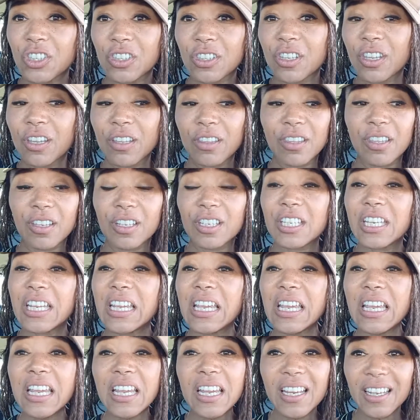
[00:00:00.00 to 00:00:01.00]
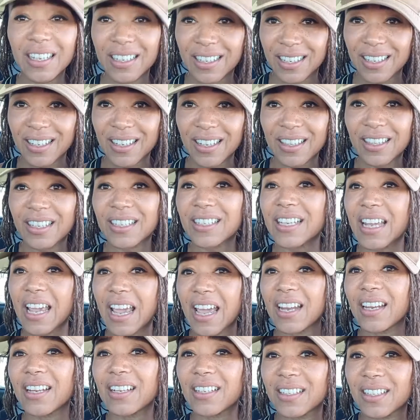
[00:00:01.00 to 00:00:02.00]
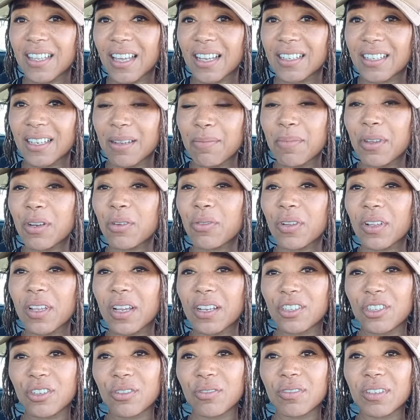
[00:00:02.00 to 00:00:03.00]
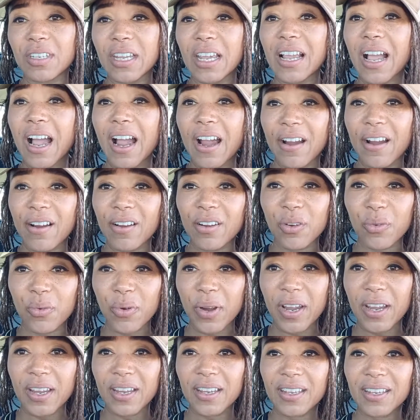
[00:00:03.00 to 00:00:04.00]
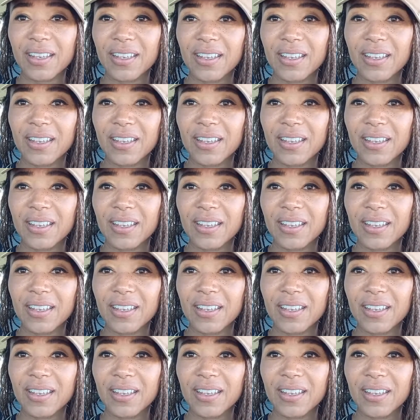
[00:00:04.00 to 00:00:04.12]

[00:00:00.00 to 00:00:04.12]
The teas, the tannins that demineralize you and take iron away.